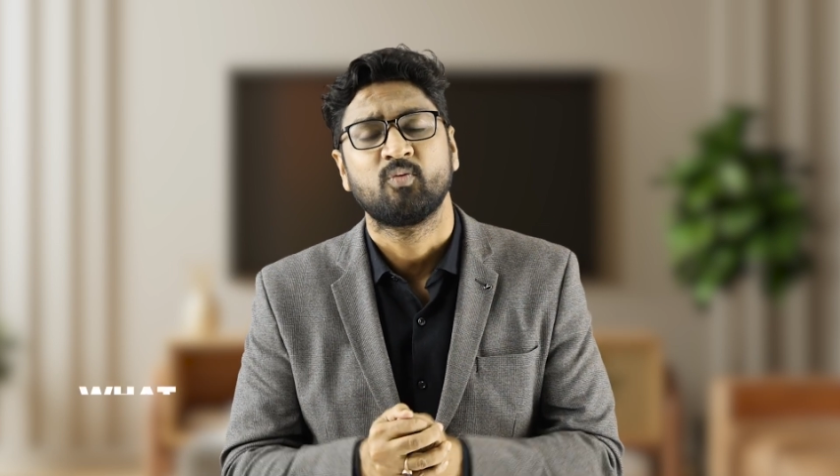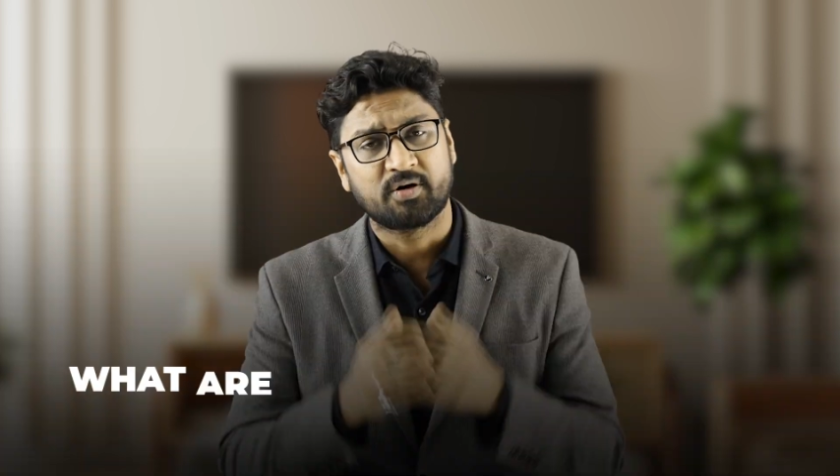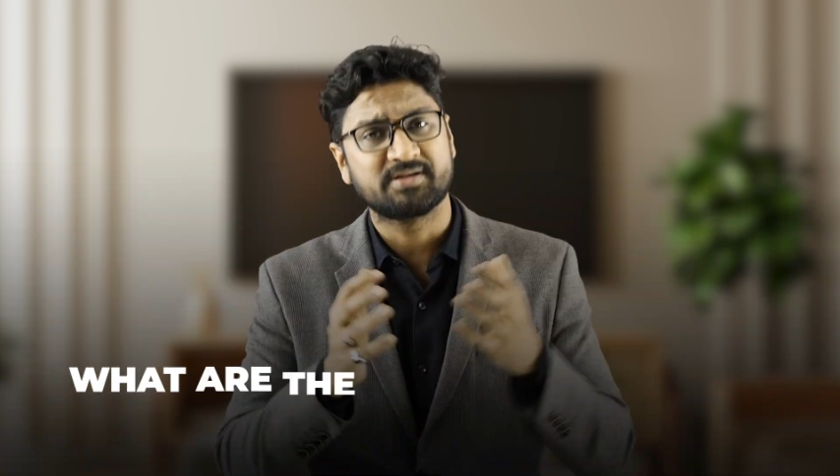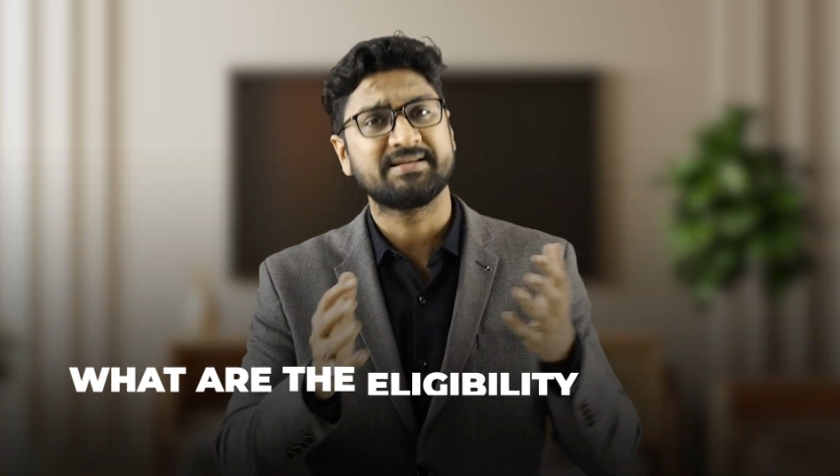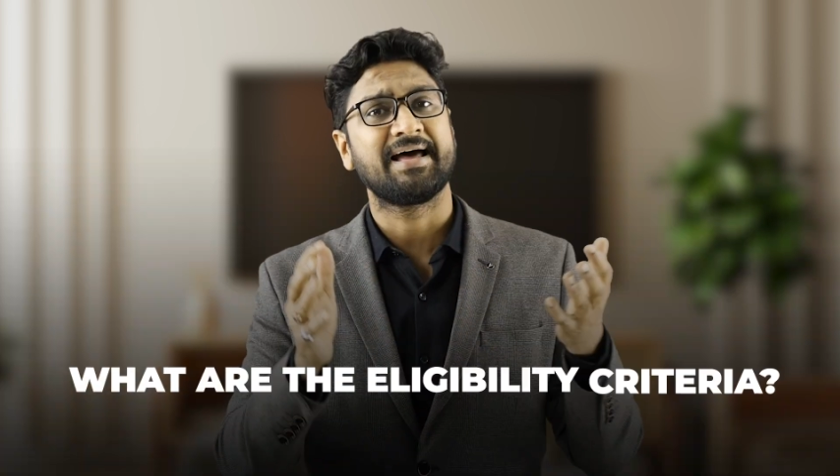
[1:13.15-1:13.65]

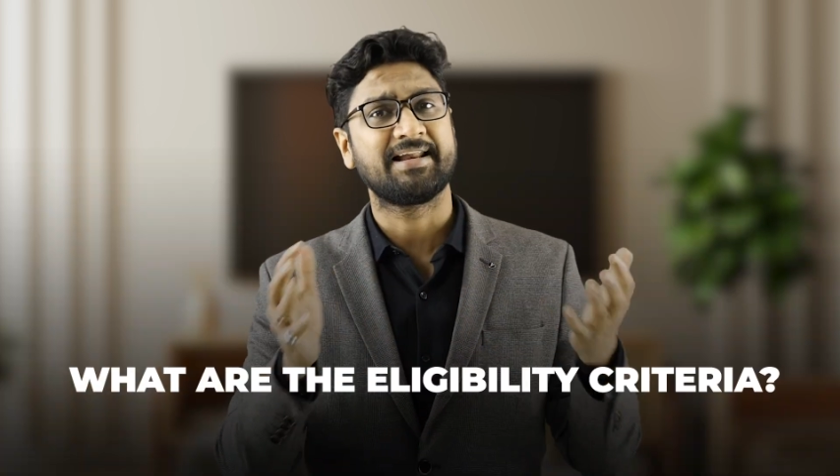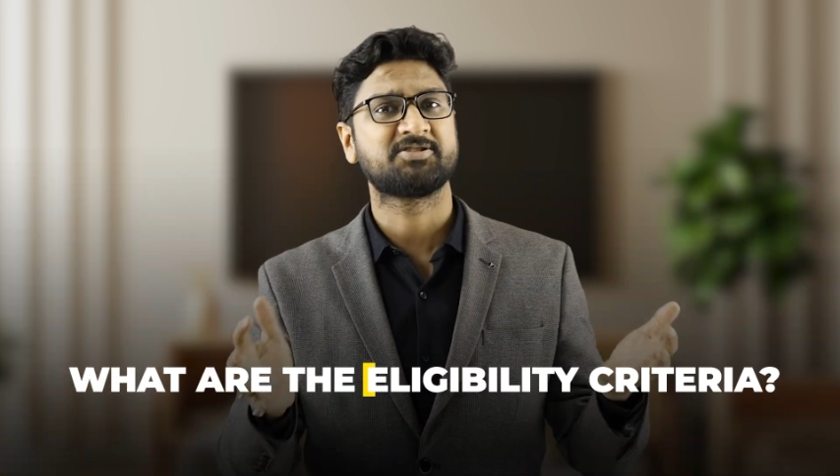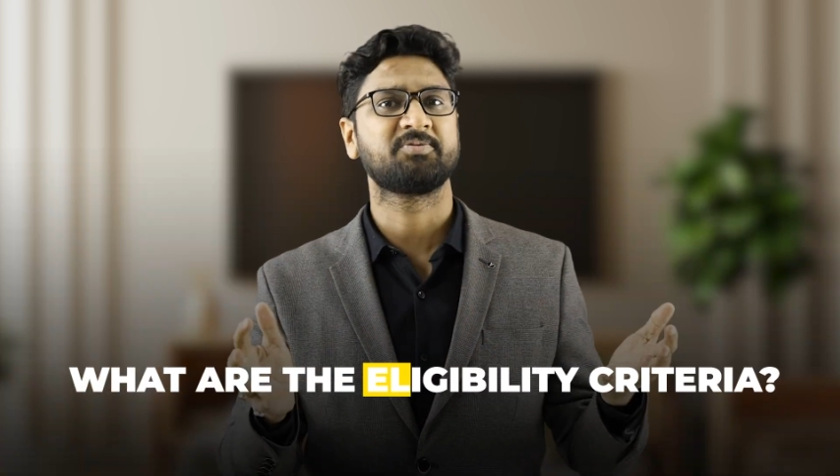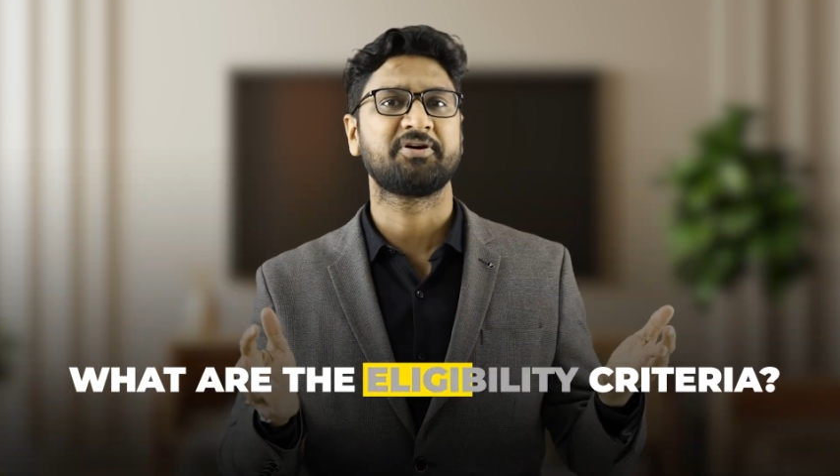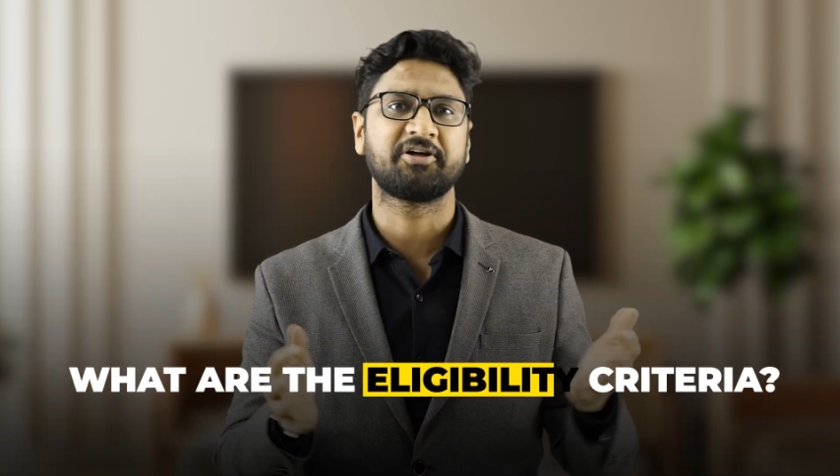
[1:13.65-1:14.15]
what are the
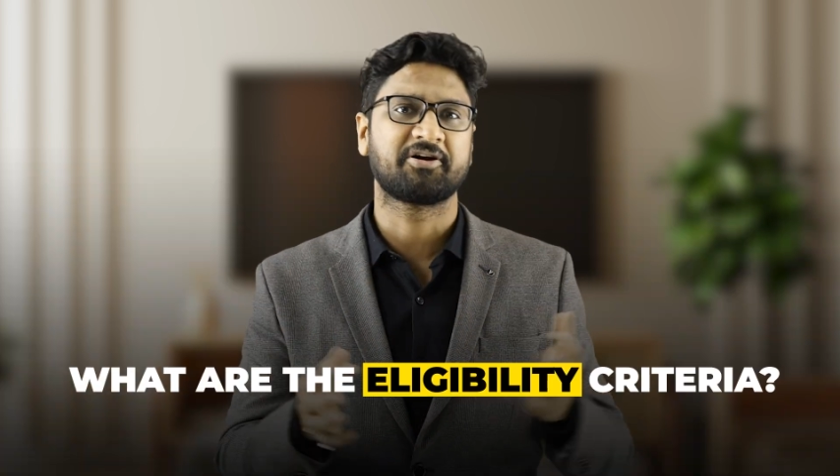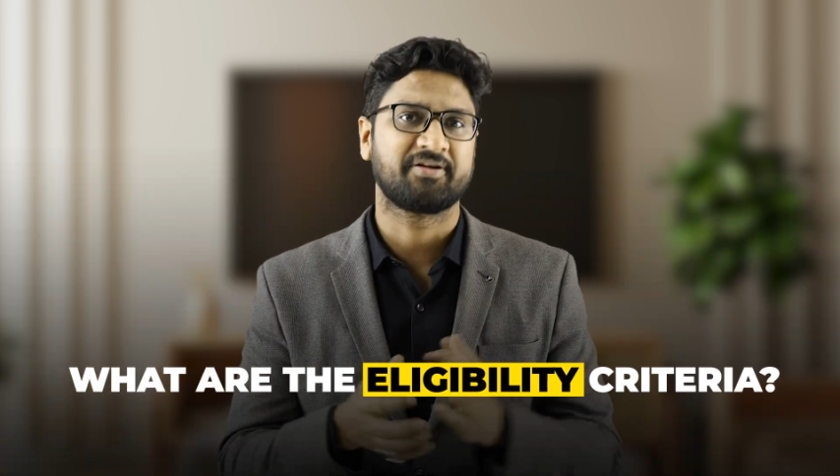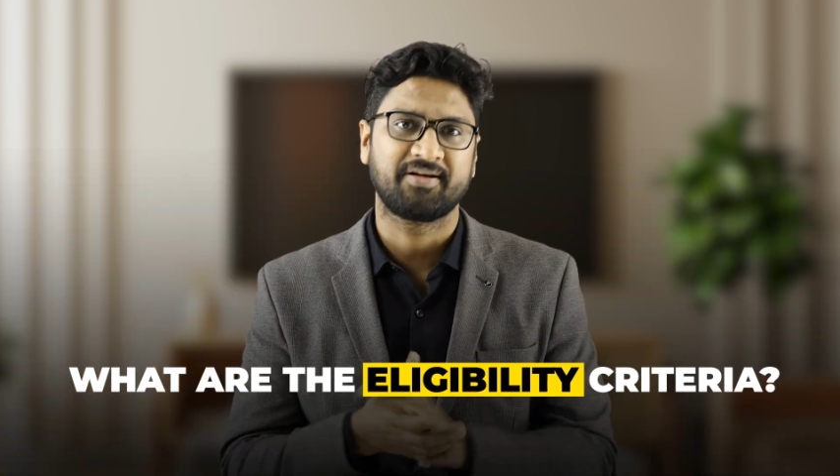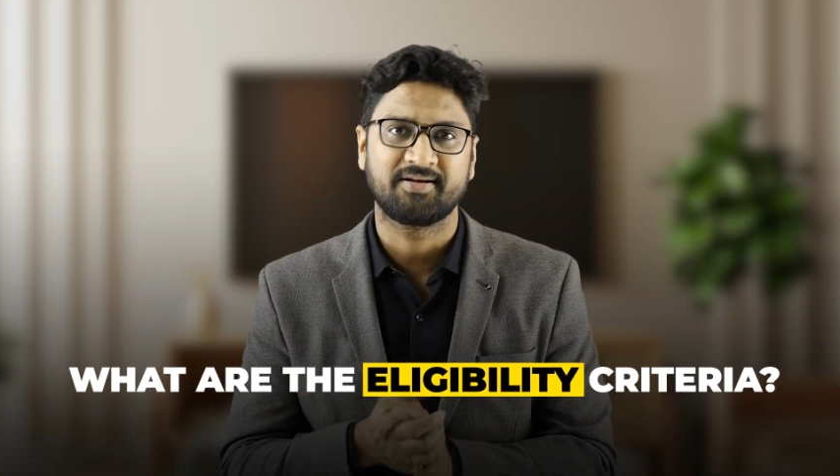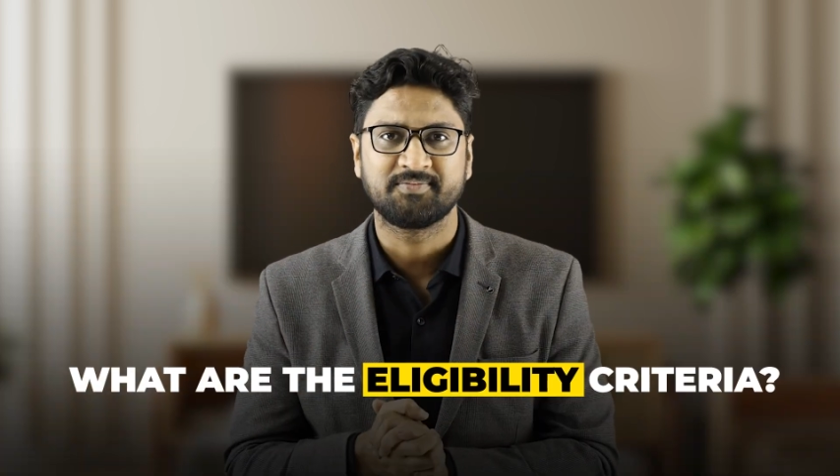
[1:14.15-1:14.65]
eligibility
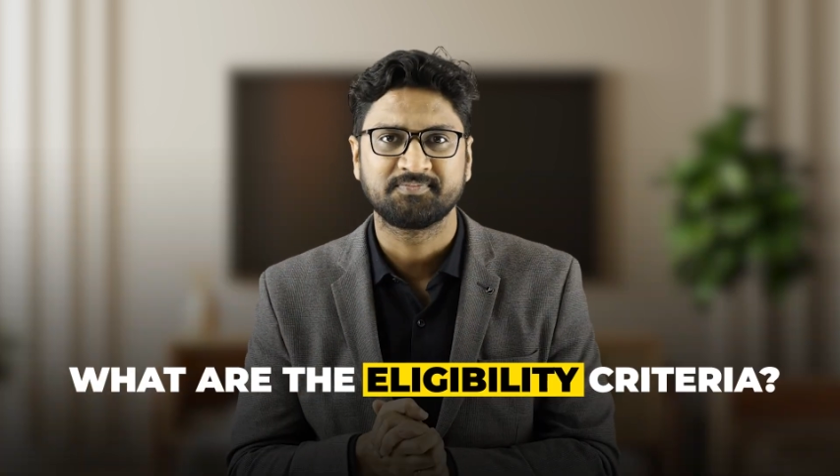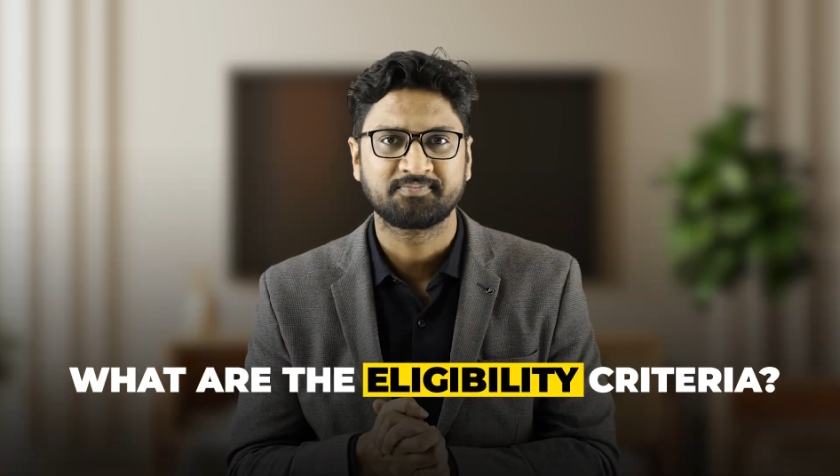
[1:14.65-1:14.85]
criteria.